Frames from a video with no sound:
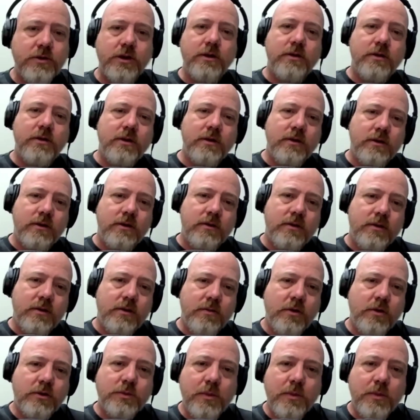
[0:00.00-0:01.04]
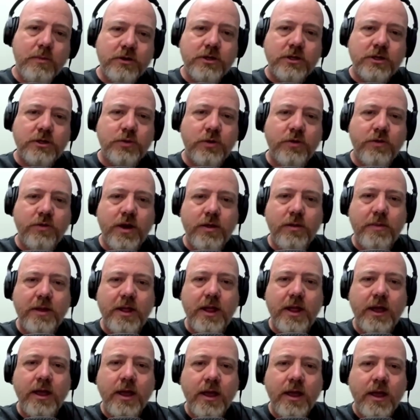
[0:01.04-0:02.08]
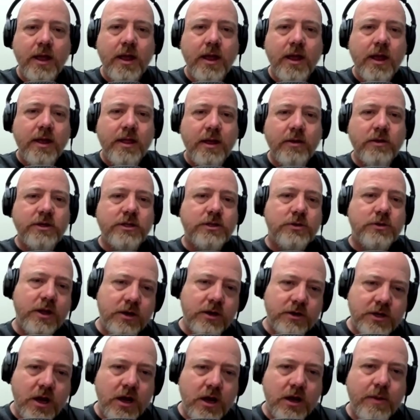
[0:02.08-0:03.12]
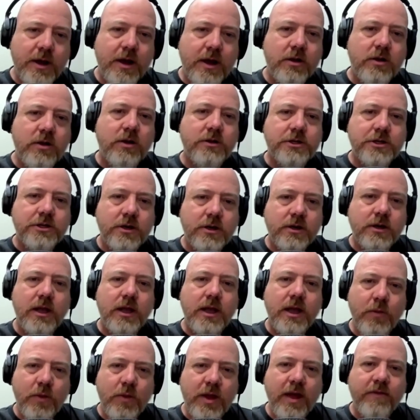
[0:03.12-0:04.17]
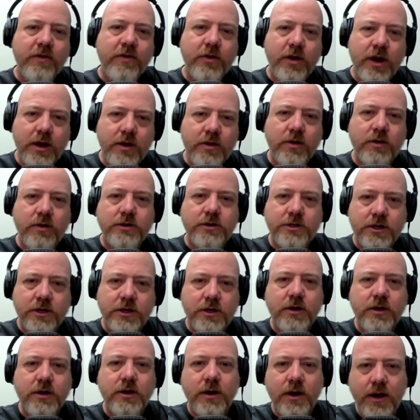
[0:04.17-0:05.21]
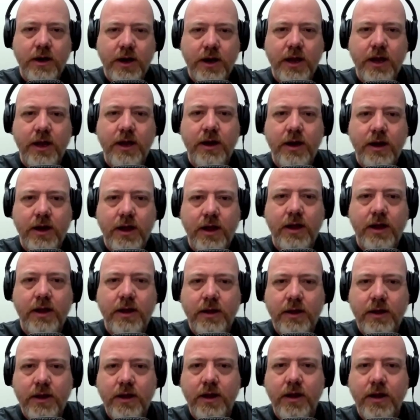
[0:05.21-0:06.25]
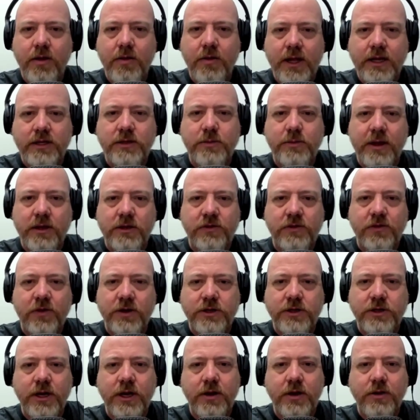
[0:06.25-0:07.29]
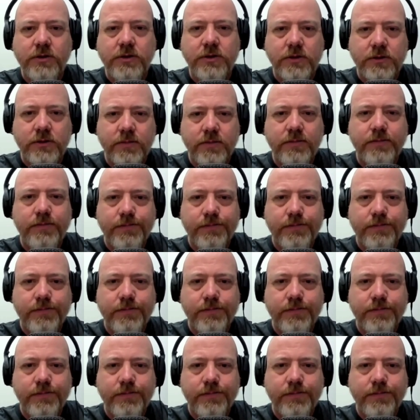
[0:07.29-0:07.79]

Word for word: it. Most people just would rather be like, they would just rather talk about culture and eh, we have a great culture. And, uh, you know, that's about as far as it goes.